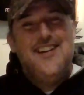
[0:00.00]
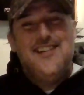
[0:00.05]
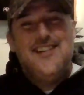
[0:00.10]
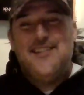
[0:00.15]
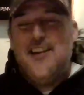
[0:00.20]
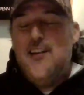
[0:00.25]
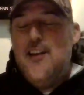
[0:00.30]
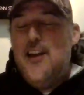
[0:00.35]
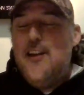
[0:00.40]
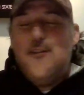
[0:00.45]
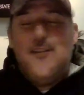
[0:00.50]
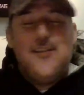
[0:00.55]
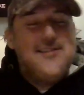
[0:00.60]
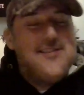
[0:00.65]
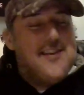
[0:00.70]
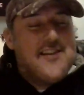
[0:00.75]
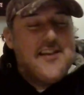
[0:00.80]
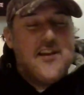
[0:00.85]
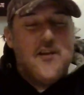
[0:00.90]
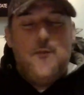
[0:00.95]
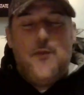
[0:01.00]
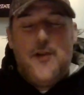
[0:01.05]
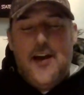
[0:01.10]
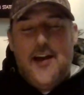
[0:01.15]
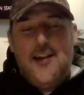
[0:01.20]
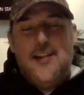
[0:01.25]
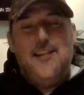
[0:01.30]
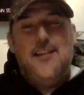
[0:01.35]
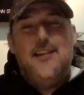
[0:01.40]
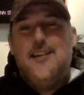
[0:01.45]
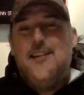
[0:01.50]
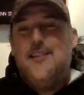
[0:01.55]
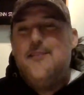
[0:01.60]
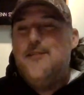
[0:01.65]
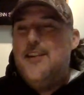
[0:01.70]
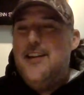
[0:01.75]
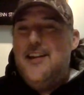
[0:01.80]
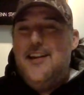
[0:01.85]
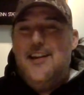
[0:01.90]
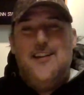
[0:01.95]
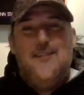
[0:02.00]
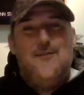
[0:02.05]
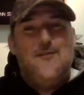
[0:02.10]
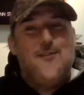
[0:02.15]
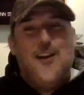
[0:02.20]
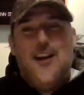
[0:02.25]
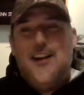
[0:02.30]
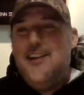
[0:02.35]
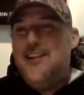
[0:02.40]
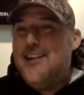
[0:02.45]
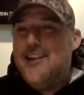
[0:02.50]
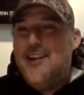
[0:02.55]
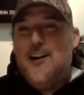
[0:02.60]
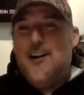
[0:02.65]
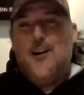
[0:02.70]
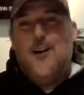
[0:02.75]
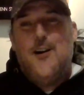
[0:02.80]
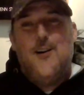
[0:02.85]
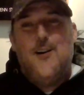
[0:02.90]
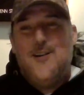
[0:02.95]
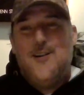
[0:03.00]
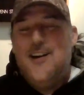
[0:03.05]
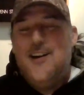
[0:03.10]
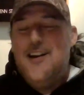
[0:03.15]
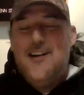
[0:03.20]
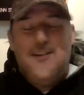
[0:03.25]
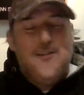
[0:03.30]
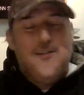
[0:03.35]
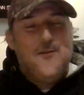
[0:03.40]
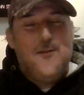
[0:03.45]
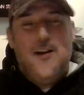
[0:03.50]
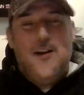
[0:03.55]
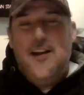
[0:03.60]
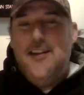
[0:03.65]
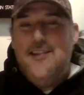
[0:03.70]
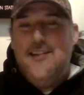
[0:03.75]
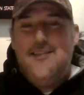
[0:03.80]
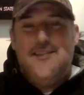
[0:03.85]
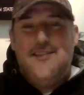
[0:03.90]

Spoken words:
So he was just competitive and ready to go right,